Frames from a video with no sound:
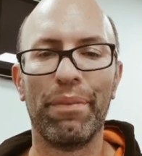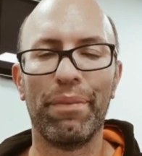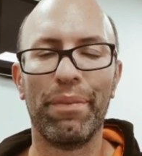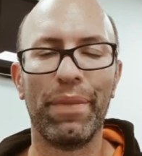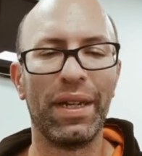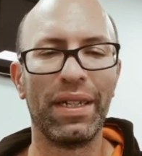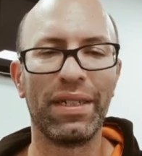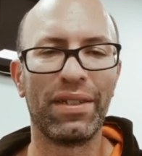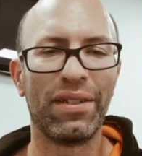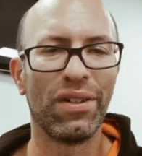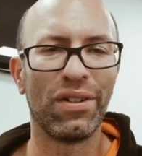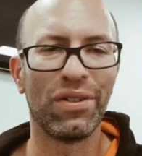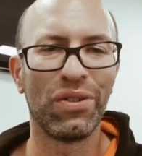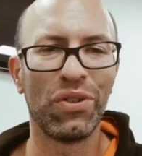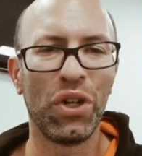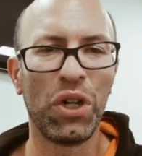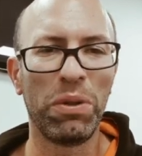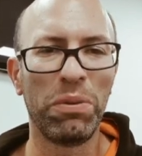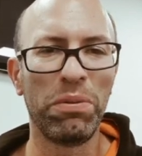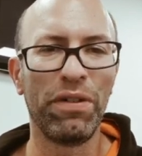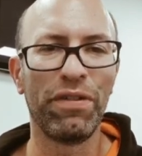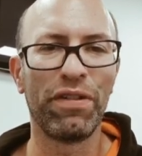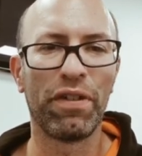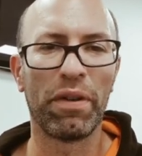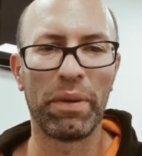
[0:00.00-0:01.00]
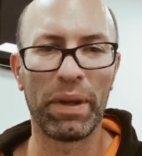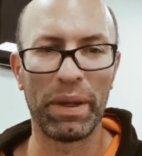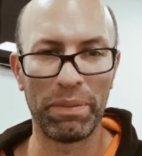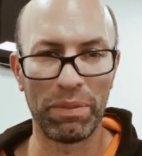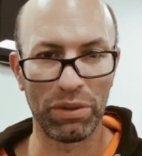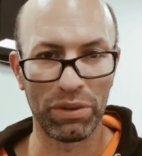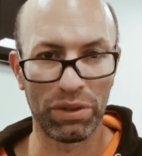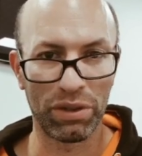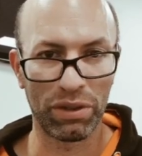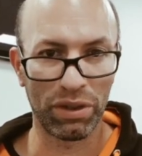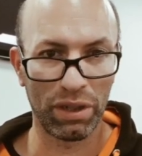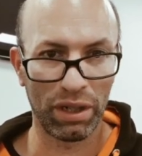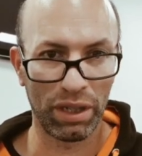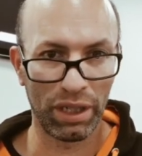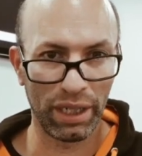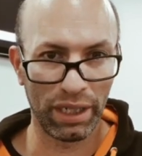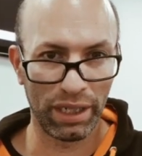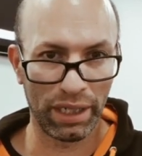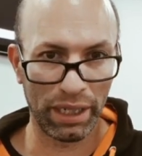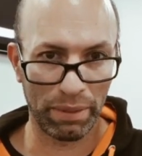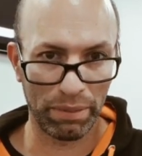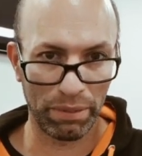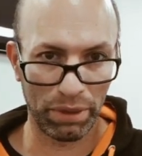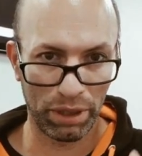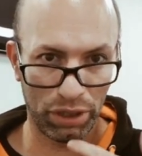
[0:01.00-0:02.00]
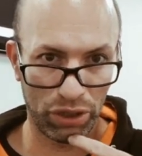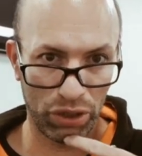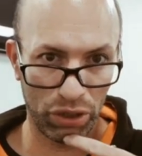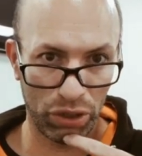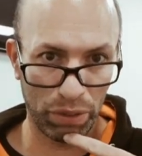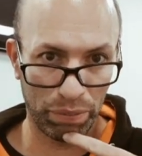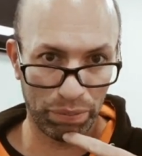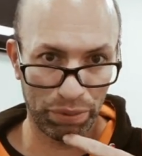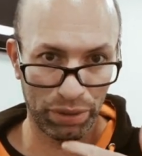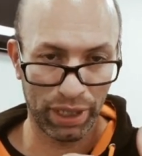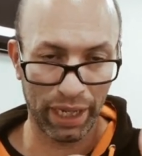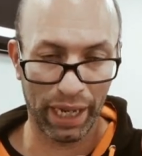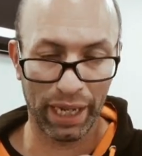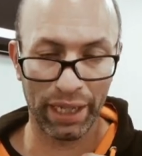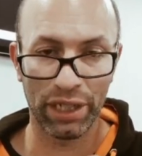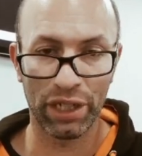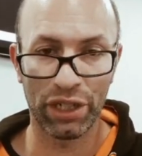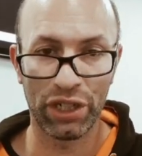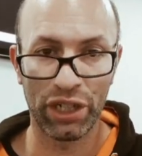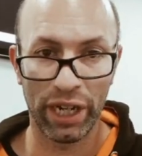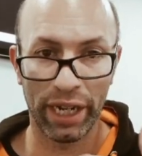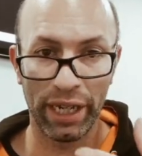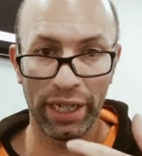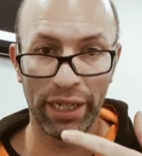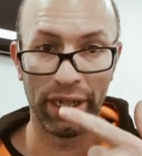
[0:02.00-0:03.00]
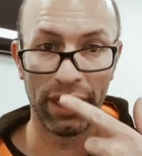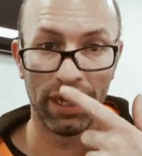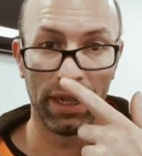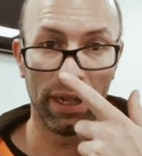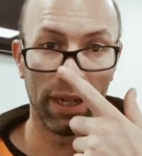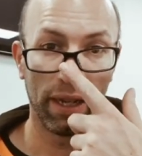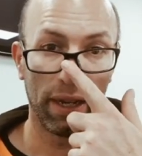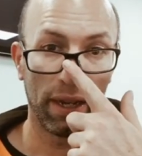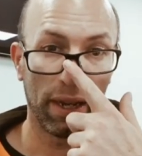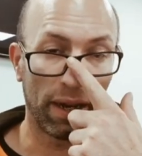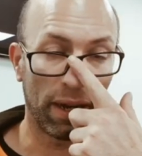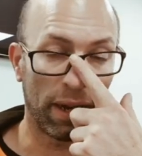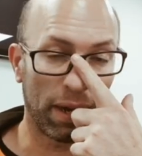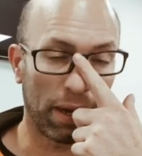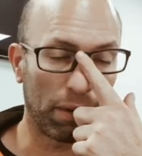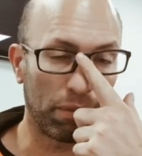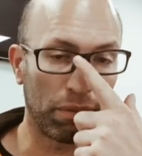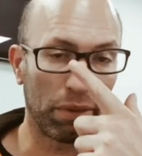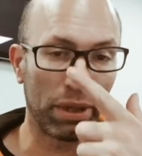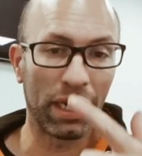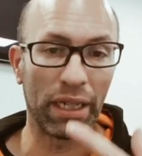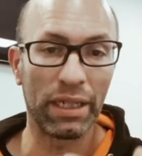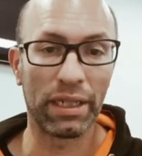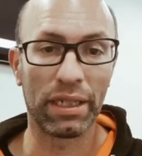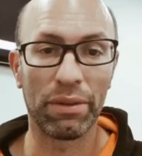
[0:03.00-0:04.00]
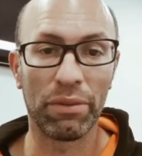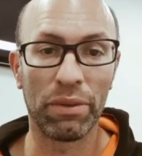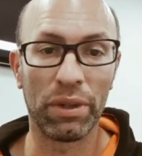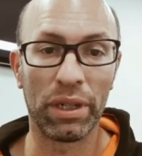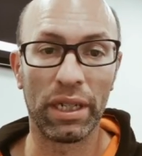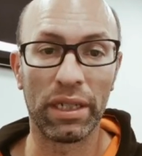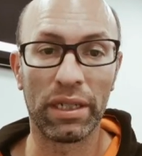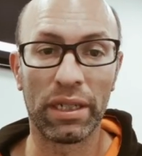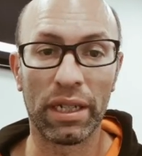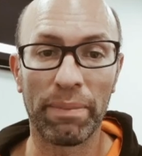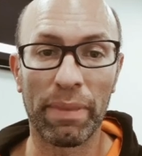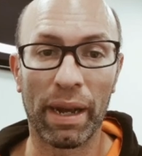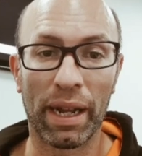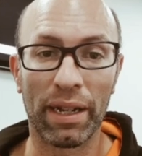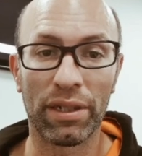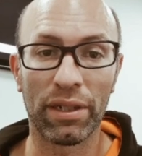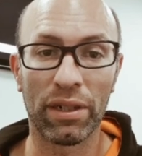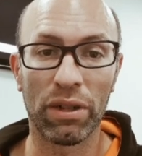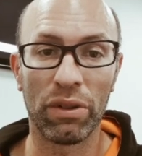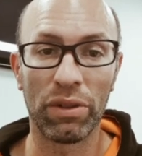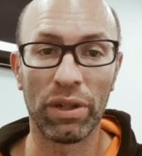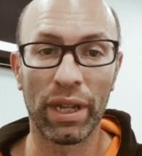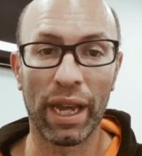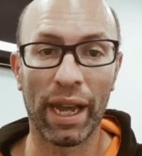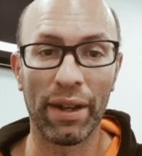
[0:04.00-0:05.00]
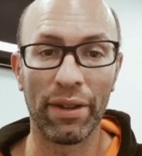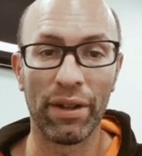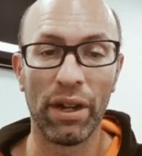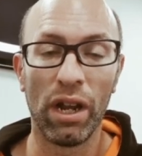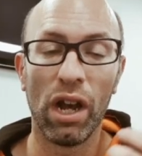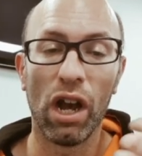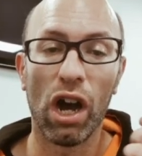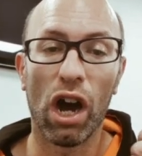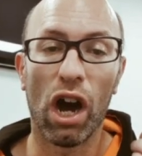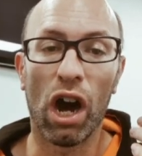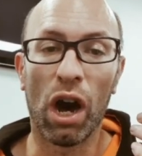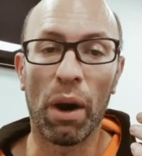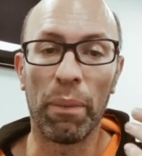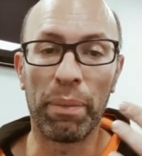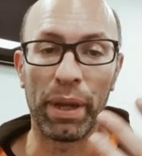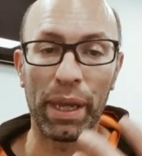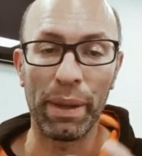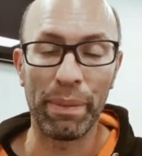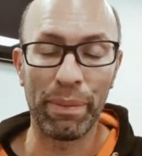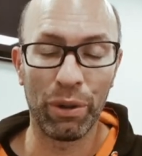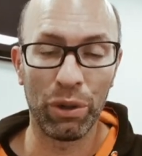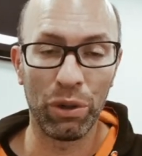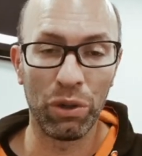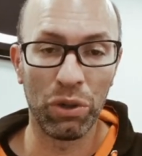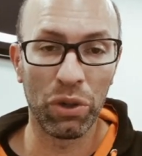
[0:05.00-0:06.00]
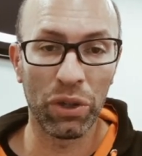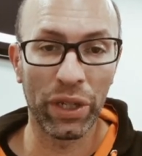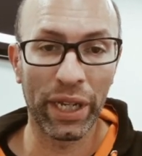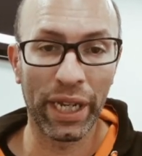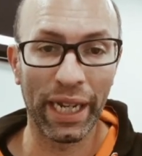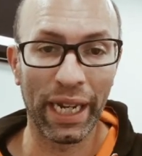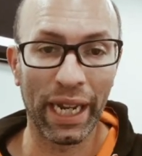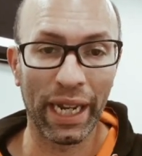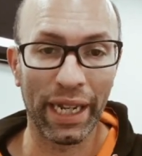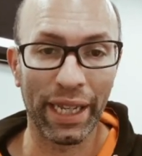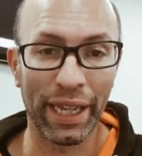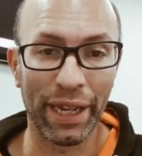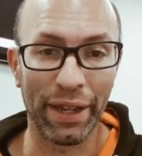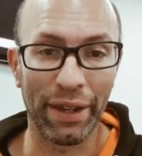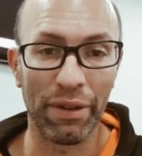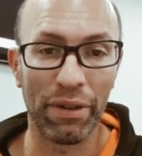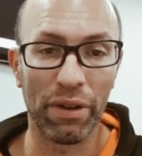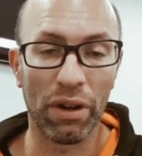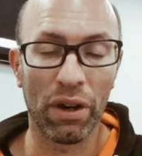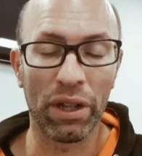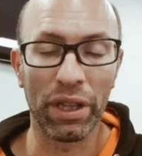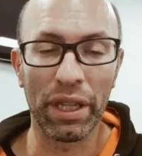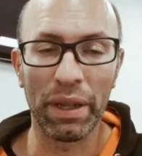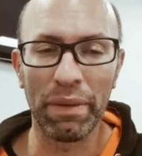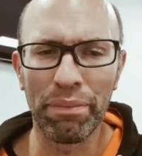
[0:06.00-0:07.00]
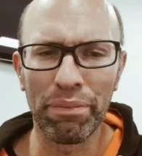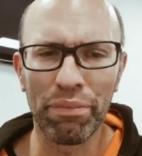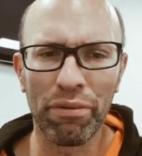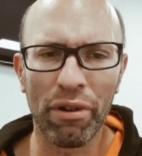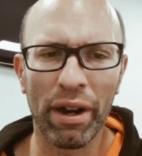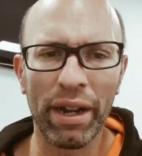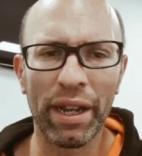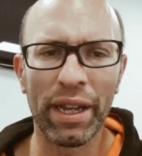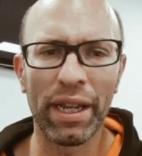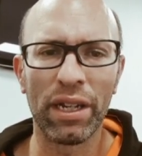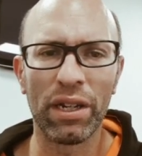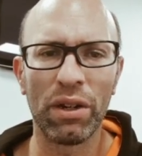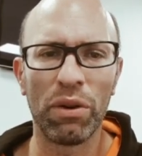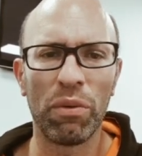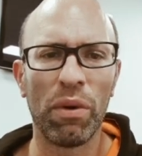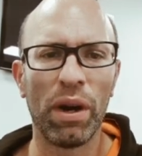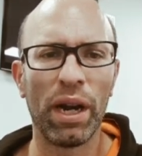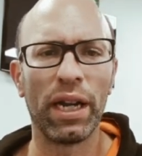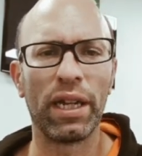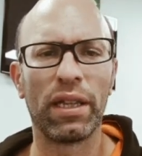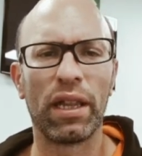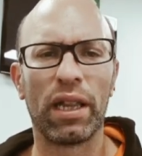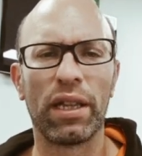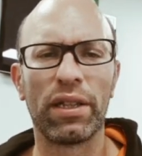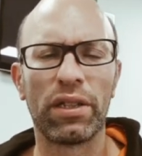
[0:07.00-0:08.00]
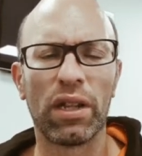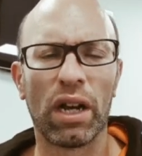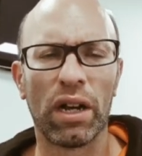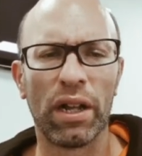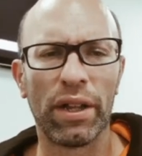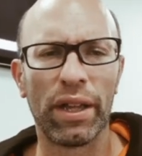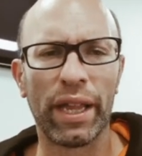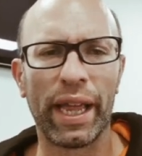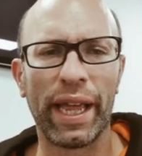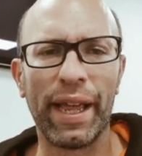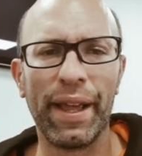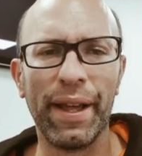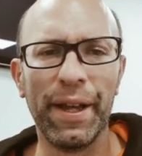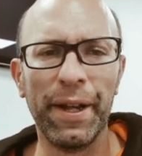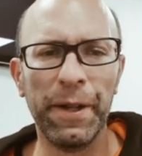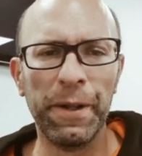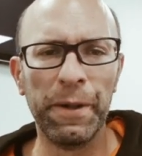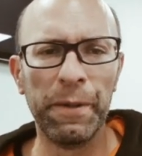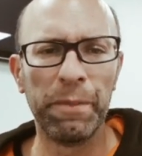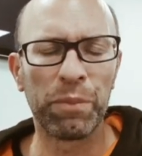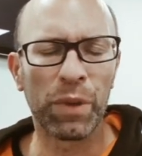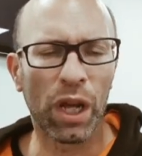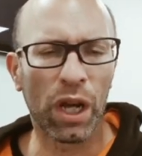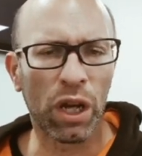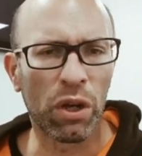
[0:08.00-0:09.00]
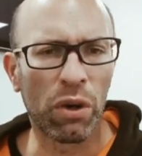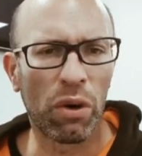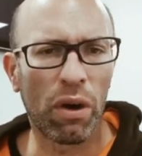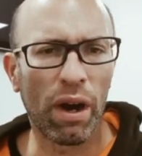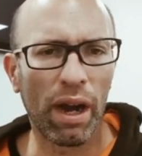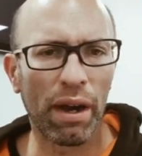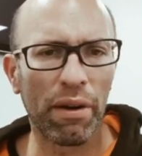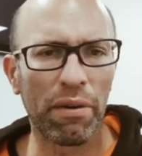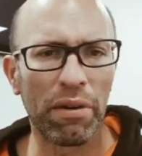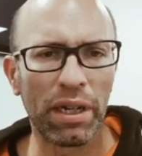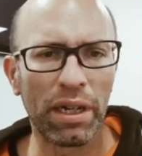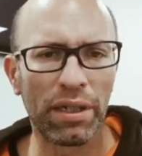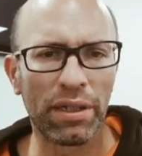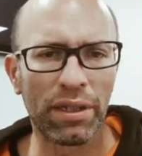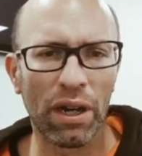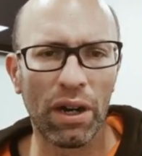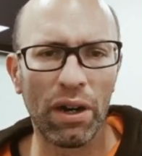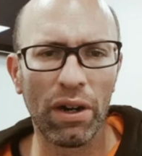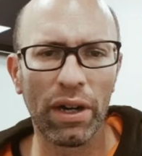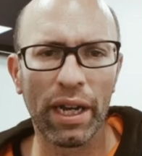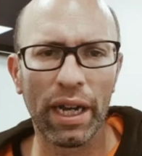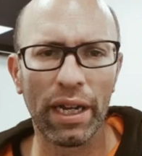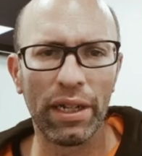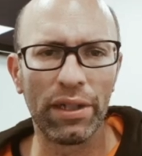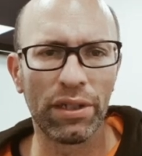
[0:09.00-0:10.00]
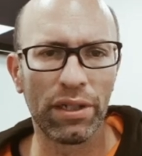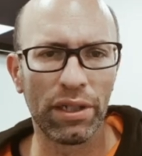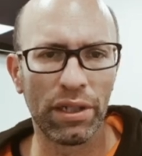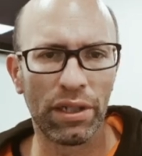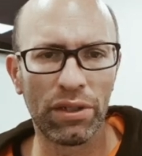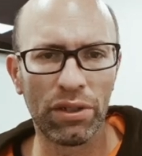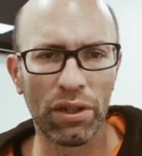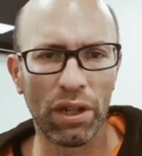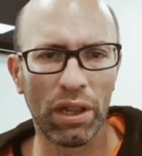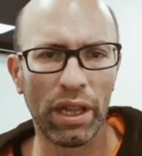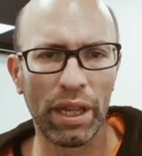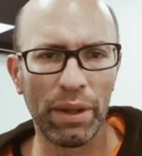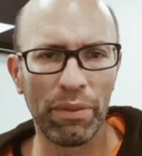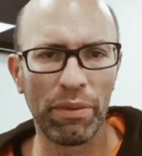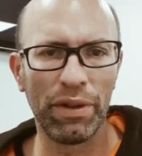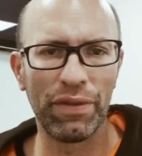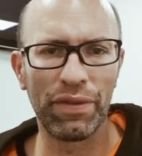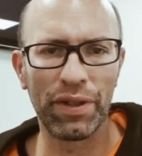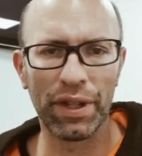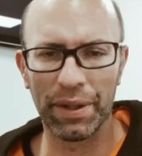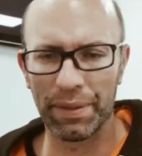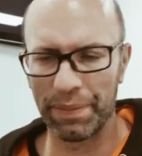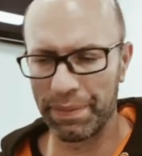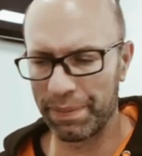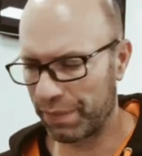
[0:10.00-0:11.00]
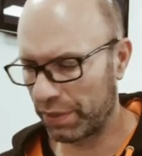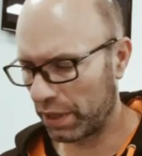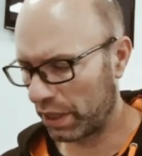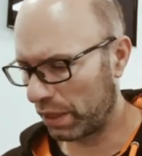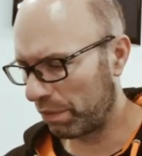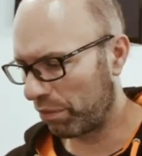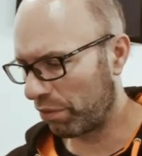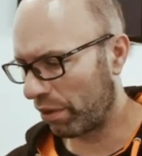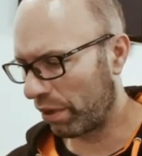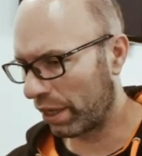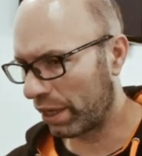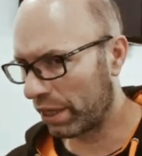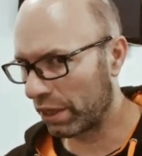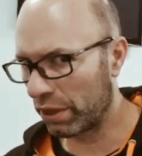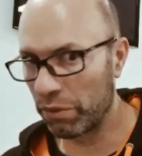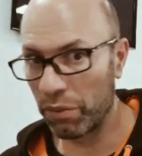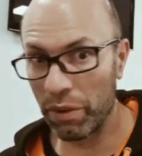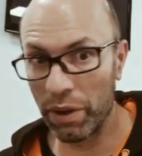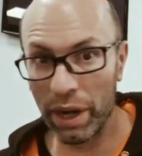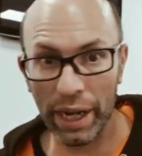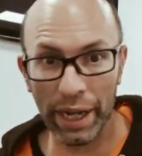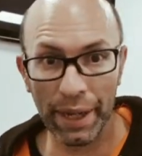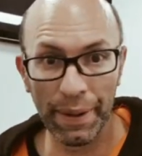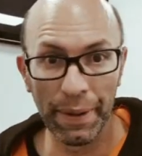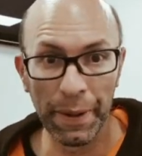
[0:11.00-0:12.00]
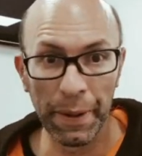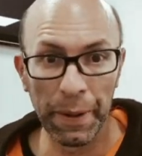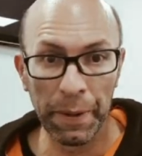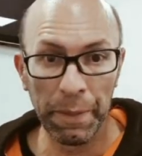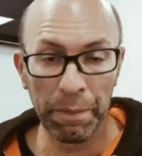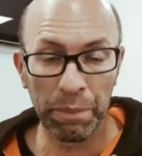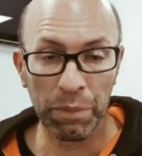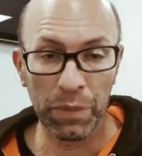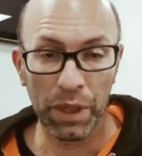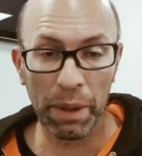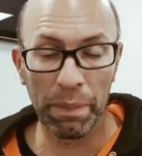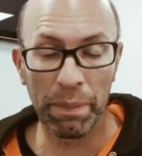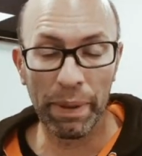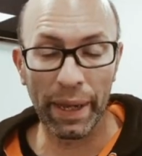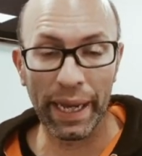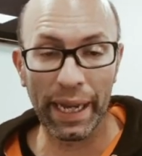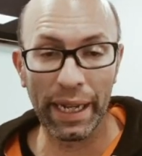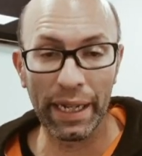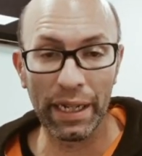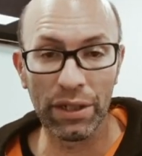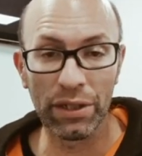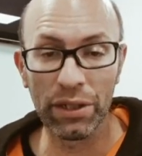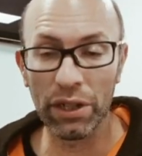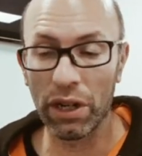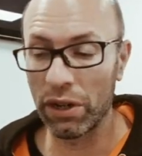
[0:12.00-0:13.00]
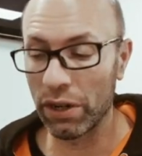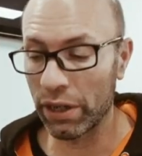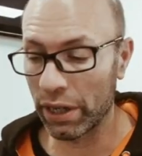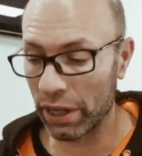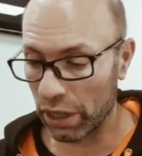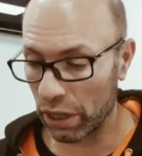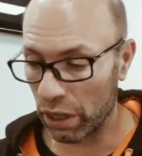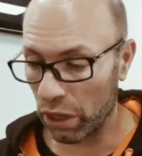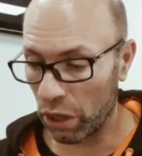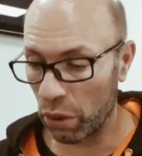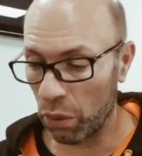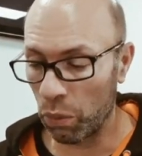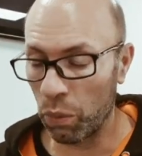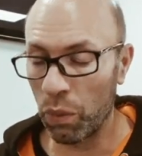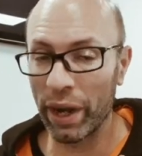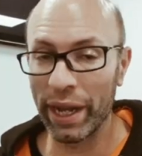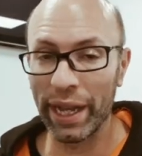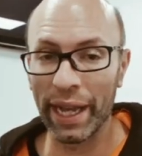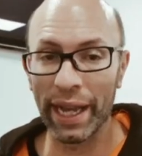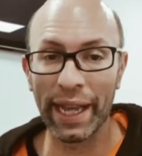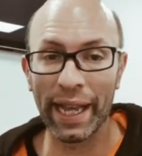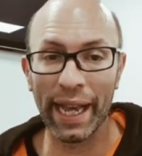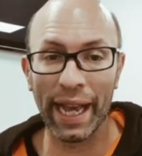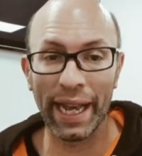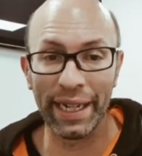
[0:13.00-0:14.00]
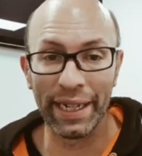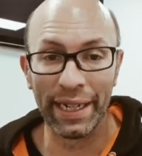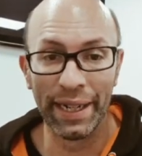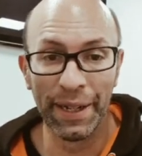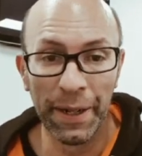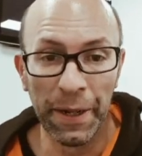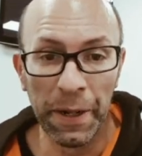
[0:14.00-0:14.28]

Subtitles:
It's not normal for people to suddenly dip the jaw, protect the chin when it's about to go down. Are people looking at you? Are they breaking away? Are they acquiring a target? So they're suddenly with you. They're breaking away. They're picking a target away again.